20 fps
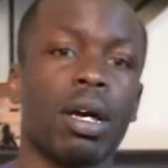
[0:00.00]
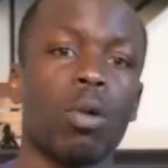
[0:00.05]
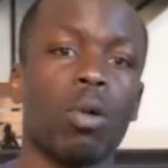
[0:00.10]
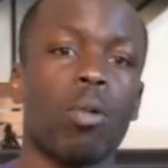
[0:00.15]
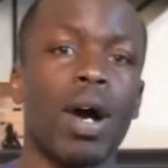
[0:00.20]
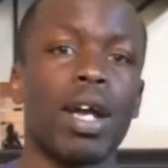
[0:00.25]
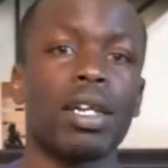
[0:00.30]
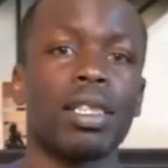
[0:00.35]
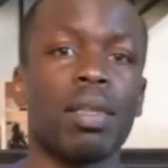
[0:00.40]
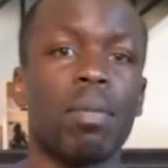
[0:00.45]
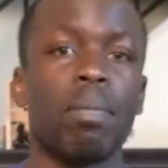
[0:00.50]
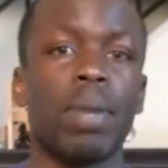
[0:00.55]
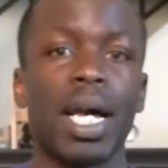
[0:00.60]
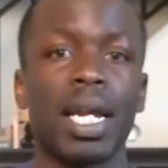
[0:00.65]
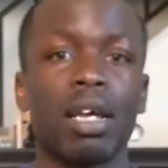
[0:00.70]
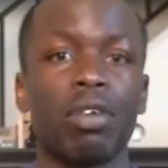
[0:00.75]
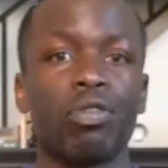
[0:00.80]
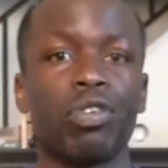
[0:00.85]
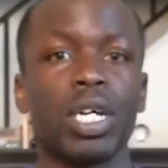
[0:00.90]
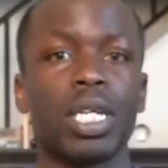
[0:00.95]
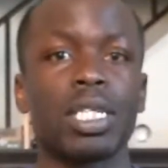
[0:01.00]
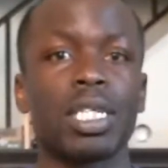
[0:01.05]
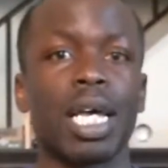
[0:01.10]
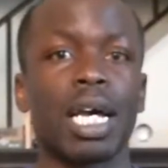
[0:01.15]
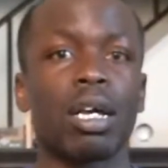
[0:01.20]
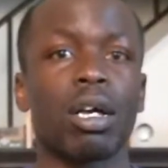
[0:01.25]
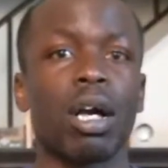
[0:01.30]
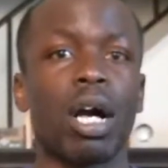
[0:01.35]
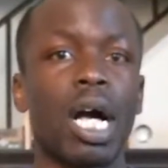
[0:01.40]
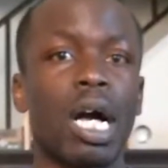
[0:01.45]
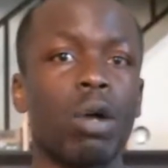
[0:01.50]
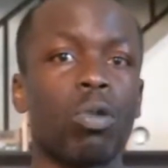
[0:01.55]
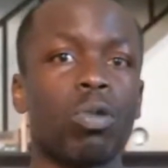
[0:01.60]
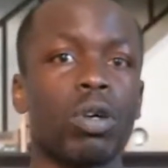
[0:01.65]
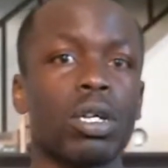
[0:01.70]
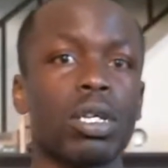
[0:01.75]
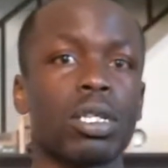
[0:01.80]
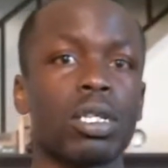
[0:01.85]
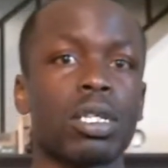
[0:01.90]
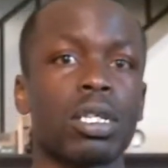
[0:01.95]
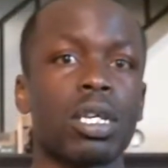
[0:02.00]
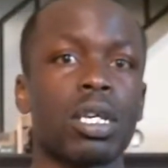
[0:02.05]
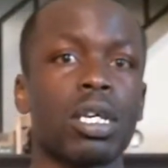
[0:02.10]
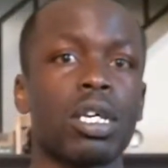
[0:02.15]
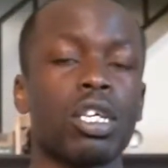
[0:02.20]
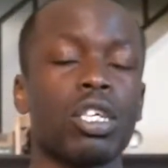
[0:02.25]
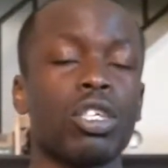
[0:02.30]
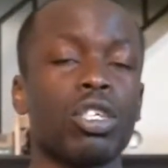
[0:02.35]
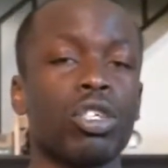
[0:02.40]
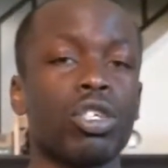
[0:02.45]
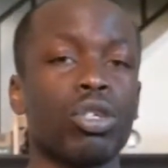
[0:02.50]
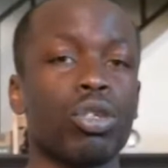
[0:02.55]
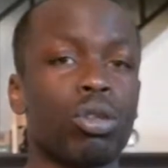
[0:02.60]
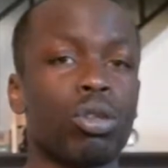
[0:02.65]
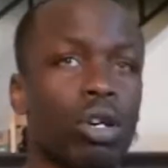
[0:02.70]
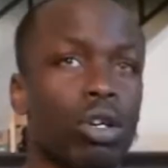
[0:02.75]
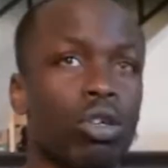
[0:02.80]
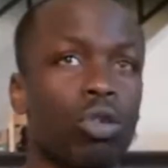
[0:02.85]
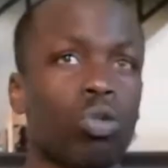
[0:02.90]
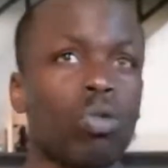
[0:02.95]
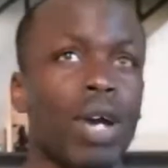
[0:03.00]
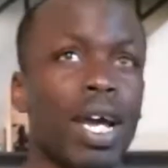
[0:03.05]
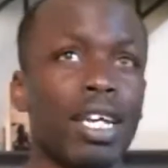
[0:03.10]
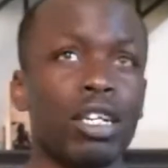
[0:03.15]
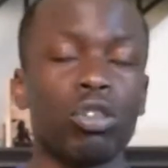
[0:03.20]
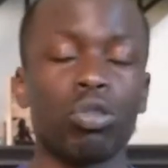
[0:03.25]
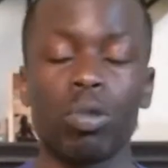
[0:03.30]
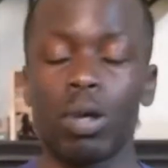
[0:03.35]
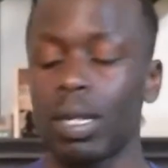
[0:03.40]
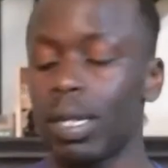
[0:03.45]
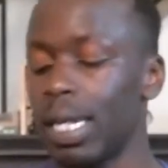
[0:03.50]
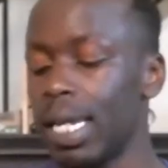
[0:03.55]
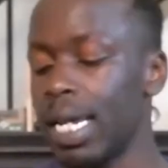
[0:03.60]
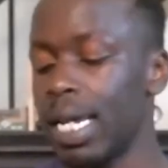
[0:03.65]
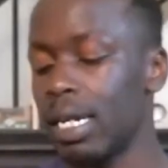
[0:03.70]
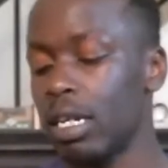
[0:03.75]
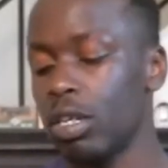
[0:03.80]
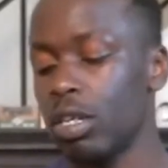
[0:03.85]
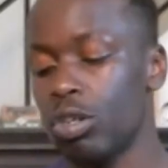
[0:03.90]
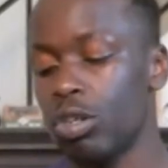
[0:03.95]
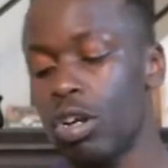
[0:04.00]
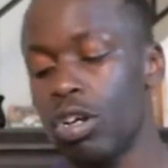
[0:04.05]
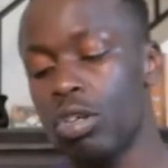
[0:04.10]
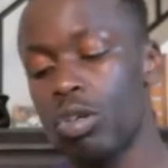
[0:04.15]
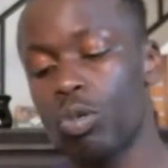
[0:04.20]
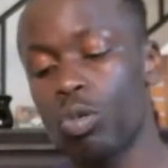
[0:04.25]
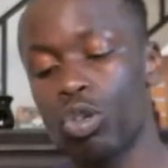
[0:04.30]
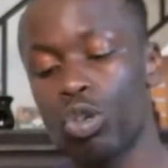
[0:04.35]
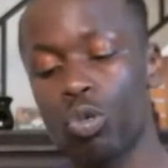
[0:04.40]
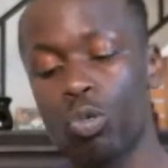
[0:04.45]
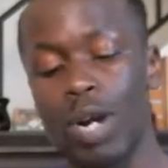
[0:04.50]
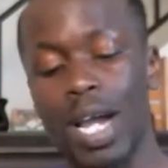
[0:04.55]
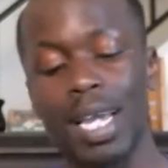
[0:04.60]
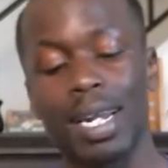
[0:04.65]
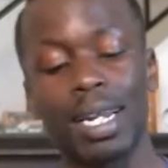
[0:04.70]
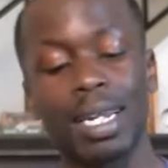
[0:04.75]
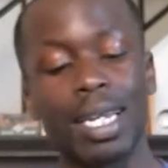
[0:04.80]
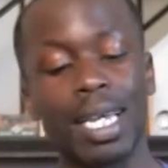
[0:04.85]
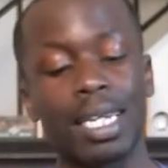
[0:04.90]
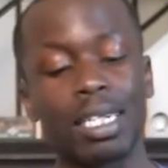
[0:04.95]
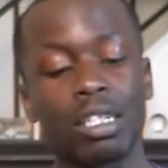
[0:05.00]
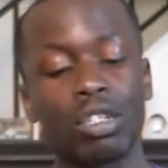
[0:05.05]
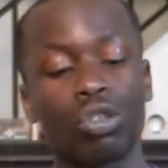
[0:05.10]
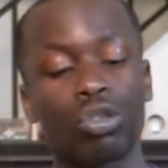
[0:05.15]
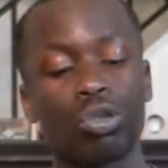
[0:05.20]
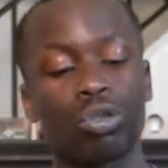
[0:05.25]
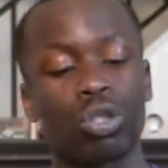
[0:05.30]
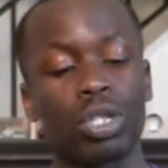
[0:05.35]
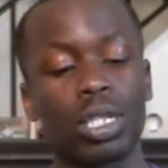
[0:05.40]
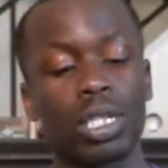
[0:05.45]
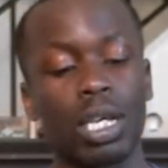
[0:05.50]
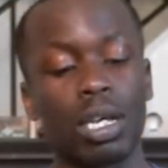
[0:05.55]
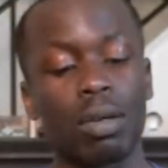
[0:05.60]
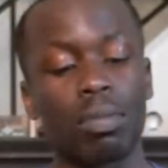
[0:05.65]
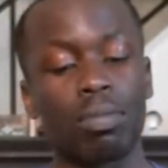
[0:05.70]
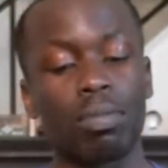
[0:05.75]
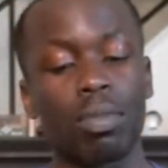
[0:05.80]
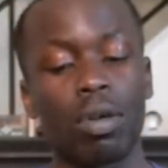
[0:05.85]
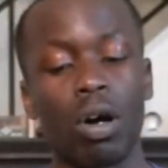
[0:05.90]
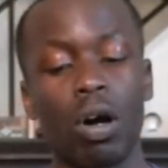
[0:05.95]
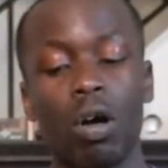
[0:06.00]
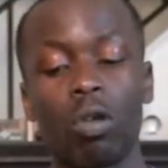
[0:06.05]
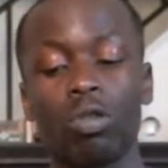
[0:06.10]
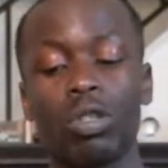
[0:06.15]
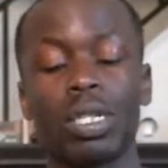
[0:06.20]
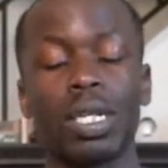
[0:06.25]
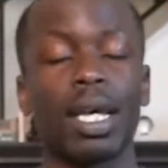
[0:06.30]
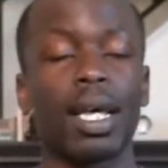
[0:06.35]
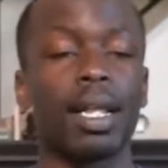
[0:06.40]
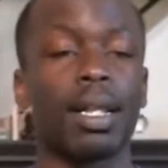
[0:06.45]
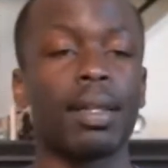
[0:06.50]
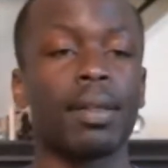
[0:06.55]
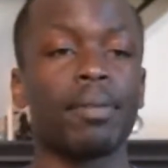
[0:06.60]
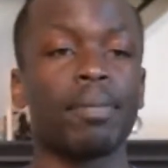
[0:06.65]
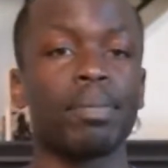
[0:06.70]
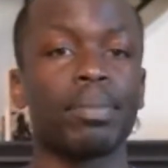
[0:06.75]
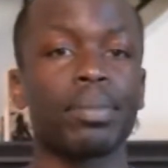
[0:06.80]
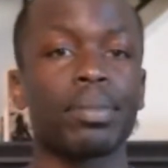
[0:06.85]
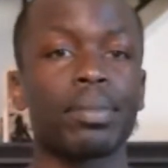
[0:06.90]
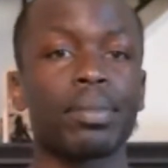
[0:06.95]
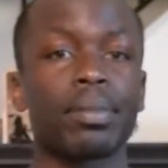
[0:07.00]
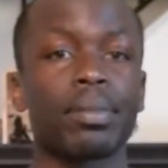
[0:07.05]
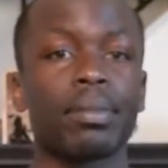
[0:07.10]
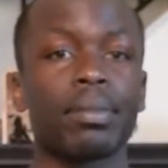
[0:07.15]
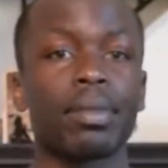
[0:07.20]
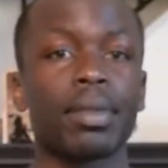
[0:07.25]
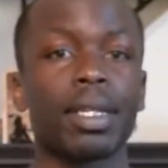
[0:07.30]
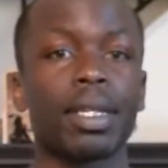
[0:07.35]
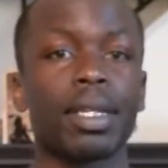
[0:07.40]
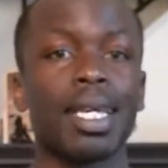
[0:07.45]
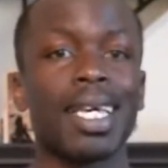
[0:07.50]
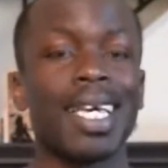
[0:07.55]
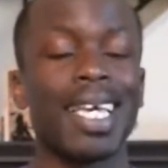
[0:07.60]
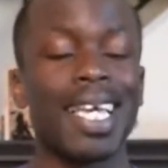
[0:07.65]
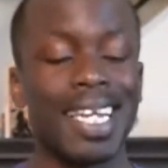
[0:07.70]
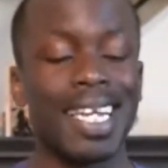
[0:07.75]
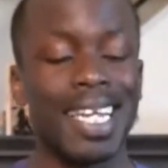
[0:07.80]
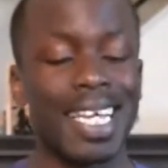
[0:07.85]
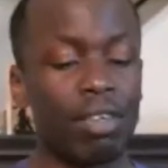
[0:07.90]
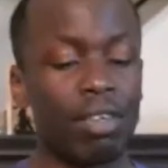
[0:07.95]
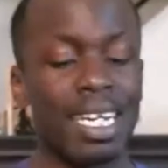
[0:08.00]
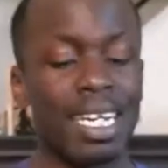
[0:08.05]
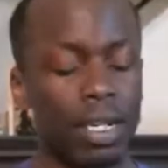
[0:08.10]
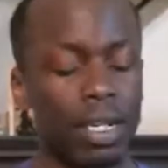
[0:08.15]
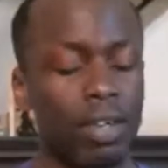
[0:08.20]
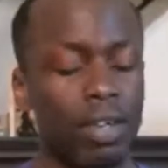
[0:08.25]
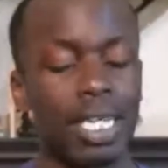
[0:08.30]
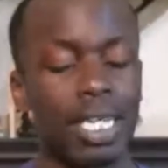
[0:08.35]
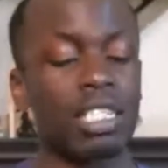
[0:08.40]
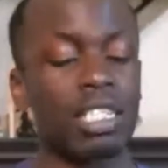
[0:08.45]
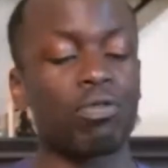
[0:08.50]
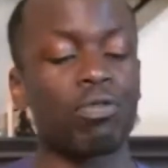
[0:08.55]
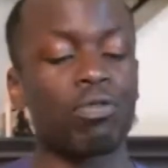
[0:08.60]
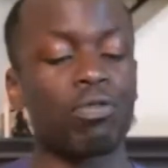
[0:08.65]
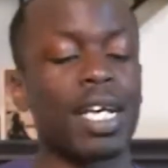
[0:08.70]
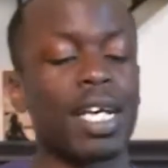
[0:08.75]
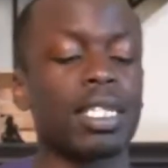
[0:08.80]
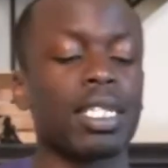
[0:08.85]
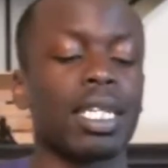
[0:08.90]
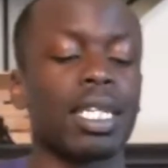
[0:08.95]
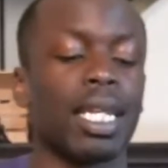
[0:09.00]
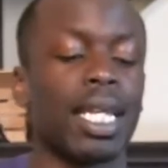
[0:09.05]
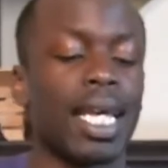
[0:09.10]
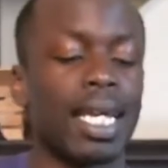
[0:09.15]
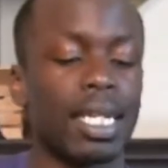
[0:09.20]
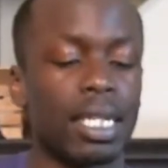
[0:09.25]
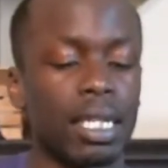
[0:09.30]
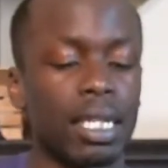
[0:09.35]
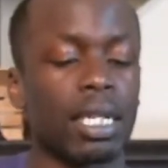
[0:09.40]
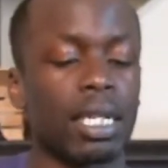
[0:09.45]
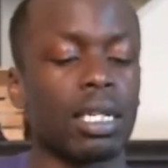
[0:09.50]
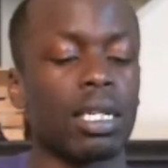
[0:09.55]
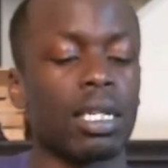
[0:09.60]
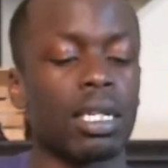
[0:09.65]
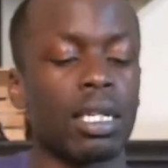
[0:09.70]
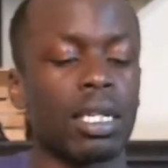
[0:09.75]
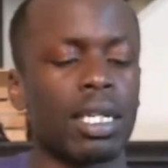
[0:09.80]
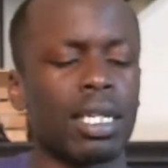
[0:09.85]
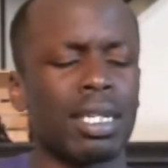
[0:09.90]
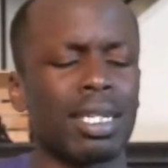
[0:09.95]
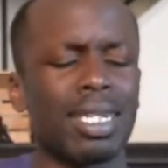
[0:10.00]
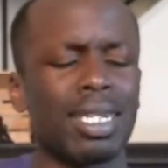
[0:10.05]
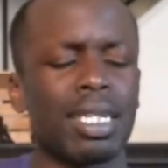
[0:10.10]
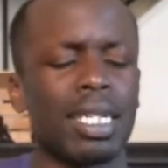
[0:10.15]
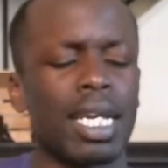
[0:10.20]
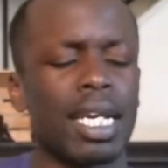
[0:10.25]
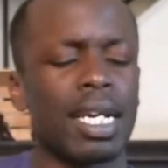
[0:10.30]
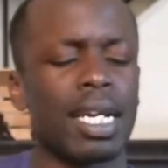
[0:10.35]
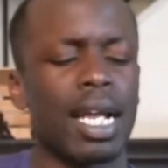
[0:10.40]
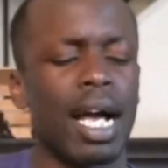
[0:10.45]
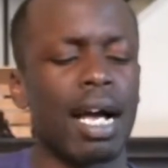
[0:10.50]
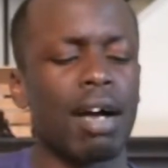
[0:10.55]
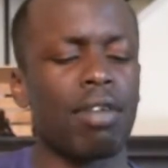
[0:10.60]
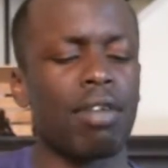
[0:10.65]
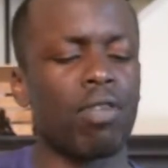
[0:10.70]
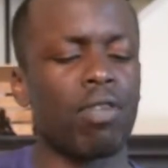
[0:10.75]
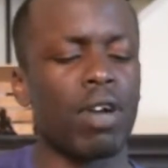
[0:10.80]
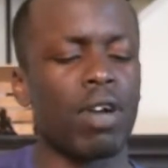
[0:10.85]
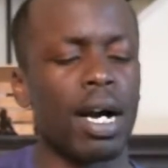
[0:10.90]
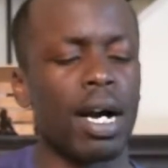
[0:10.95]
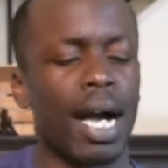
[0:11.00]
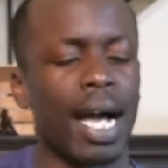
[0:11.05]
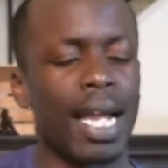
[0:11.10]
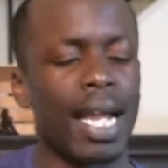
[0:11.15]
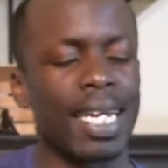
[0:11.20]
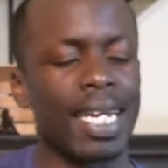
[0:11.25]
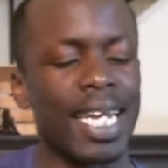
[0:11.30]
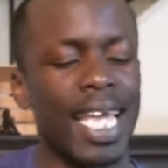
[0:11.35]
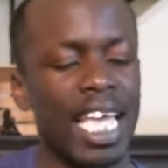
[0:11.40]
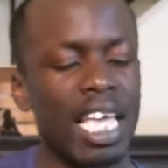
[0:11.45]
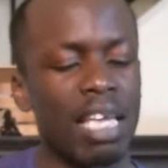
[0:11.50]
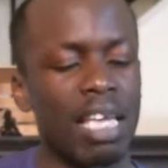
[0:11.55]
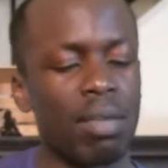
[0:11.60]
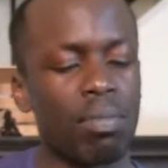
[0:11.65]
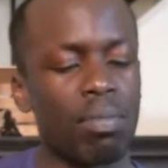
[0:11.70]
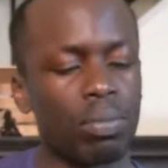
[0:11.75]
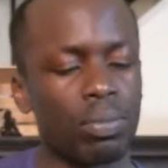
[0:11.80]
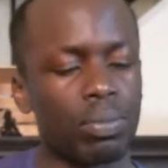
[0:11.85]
One of the benefits I got was, you write to you write a letter to some hotel. He didn't even, his first letter didn't have a name.